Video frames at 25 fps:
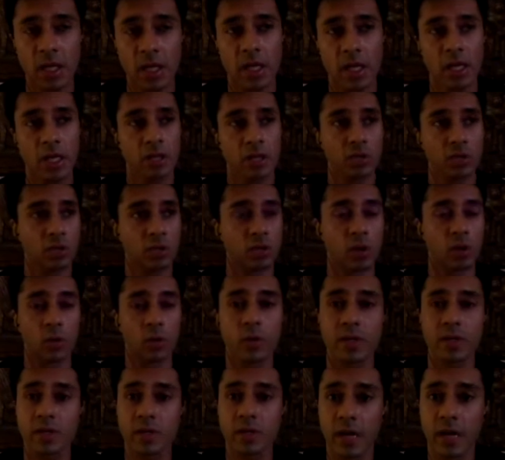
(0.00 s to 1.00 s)
so it's
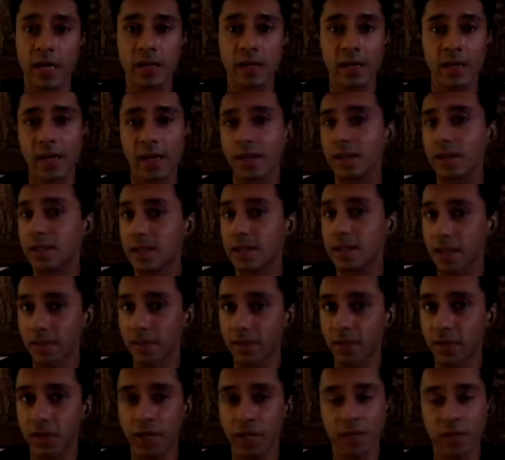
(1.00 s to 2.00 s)
always great to get these
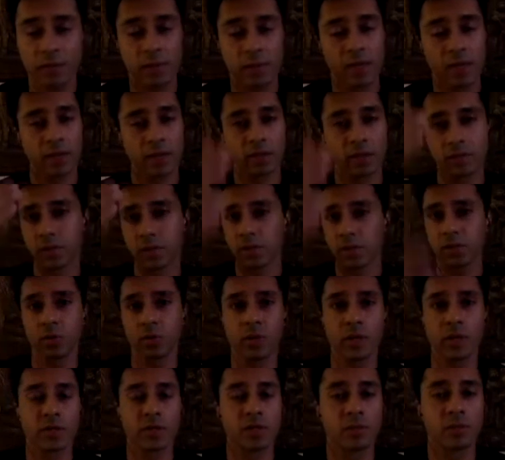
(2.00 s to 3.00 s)
levels checked by just
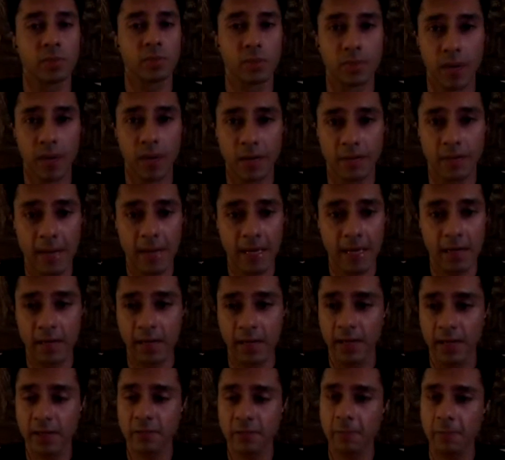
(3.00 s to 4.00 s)
doing a simple blood panel
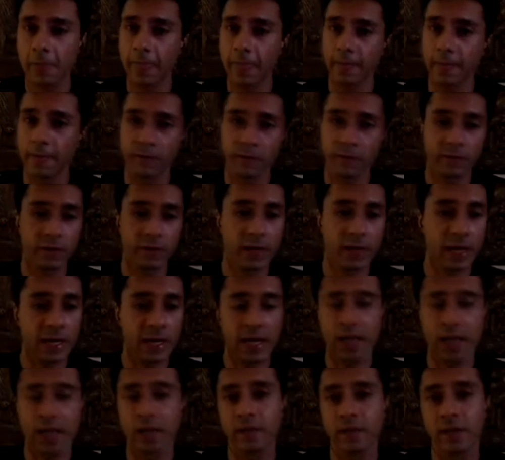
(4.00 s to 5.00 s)
test if you feel like
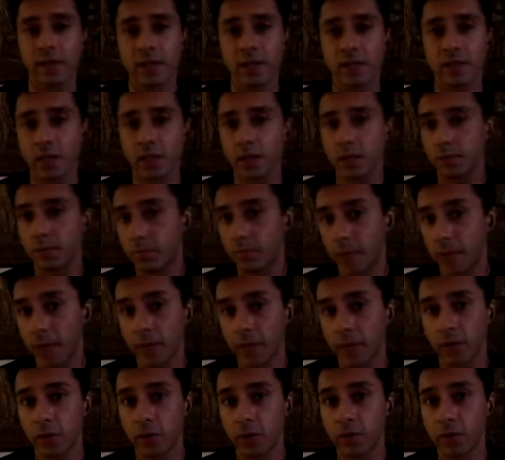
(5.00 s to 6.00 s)
any of these
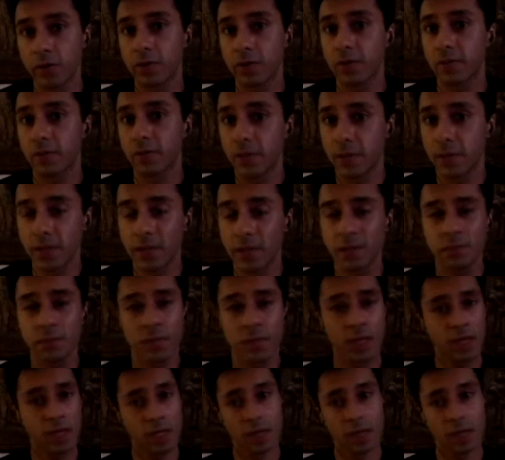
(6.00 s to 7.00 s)
micronutrients are missing
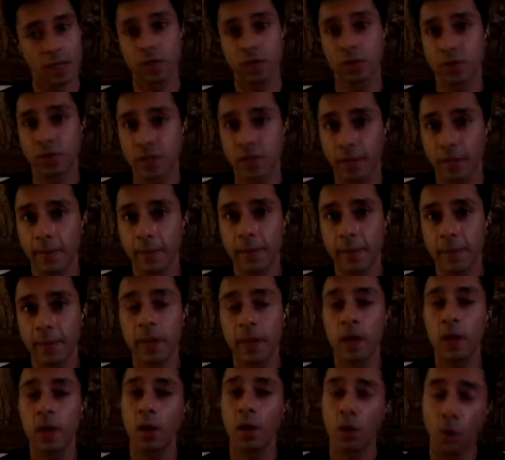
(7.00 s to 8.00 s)
either you supplement
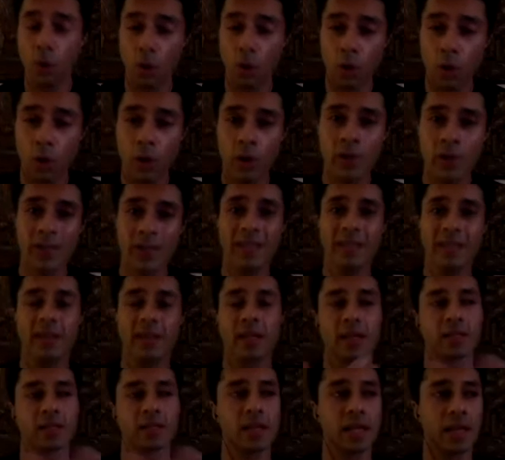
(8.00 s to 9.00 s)
or eat
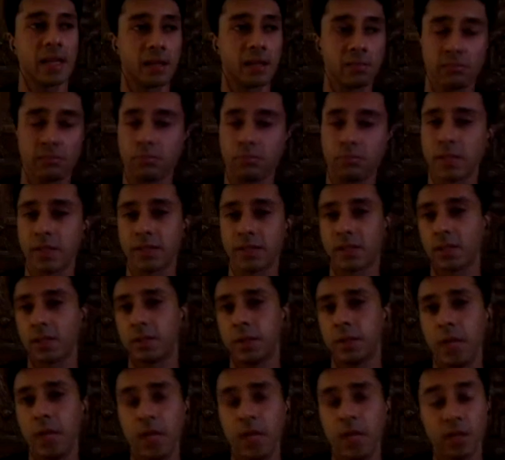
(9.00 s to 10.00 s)
things like, let's say,
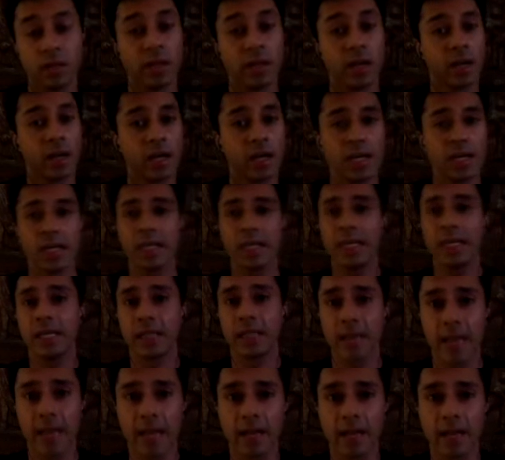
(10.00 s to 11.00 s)
dairy, eat
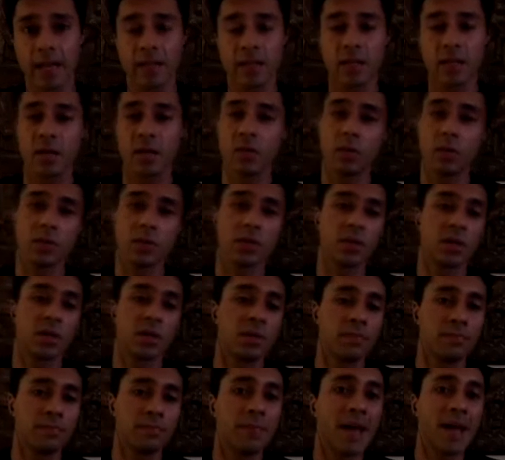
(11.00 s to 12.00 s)
eggs, which are
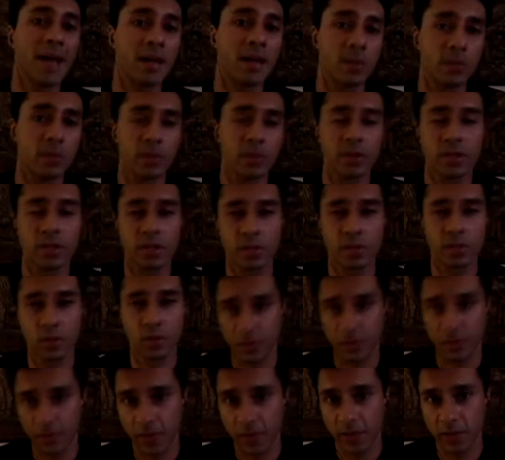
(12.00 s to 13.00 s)
packed with these sort
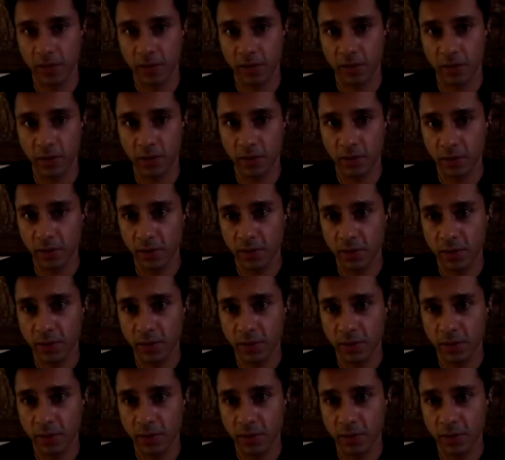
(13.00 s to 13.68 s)
of micronutrients.